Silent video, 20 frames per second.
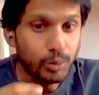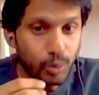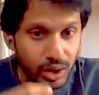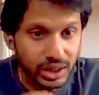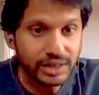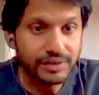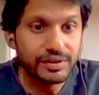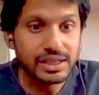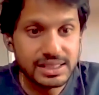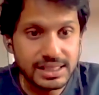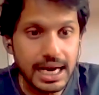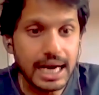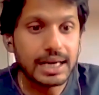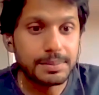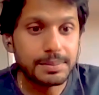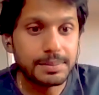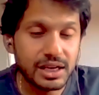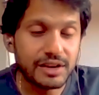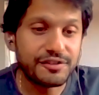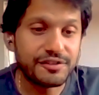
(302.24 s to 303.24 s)
Whatever
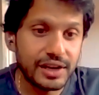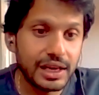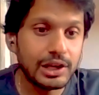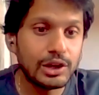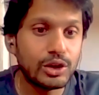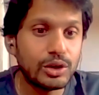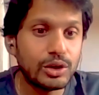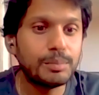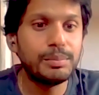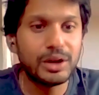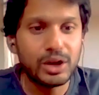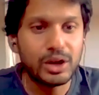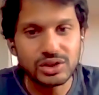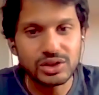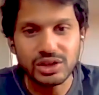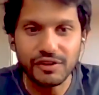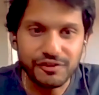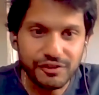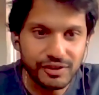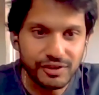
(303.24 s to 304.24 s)
startups are failure
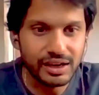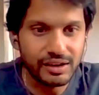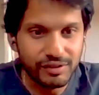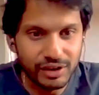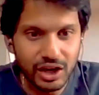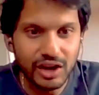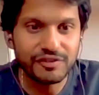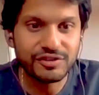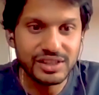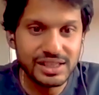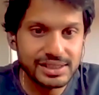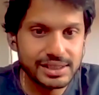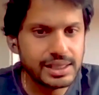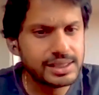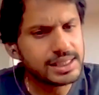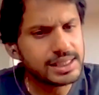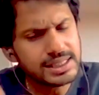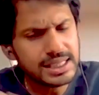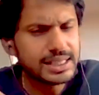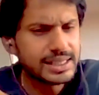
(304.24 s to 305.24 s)
because of one of these
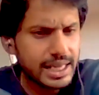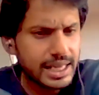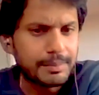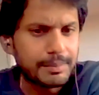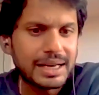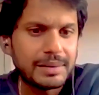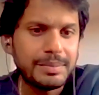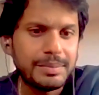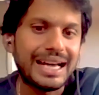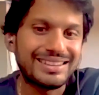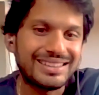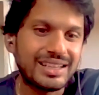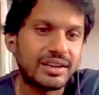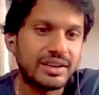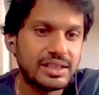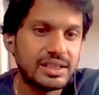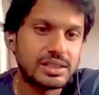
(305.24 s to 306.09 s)
reasons, and there might be other